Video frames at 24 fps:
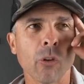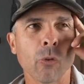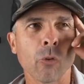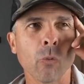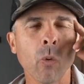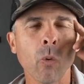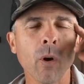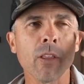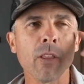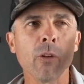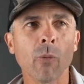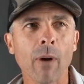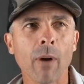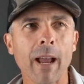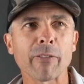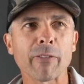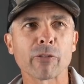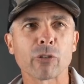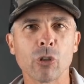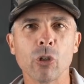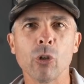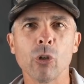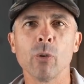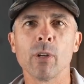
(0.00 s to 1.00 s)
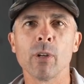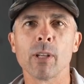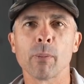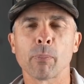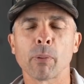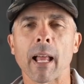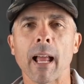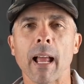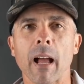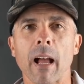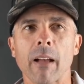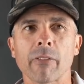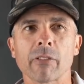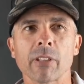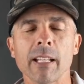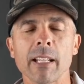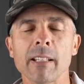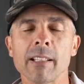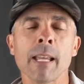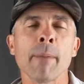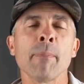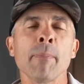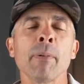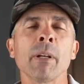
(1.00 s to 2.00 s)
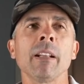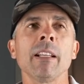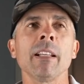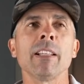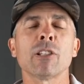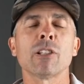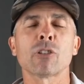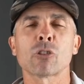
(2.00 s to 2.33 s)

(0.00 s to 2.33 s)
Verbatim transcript: What do the refs do in the playoffs? They typically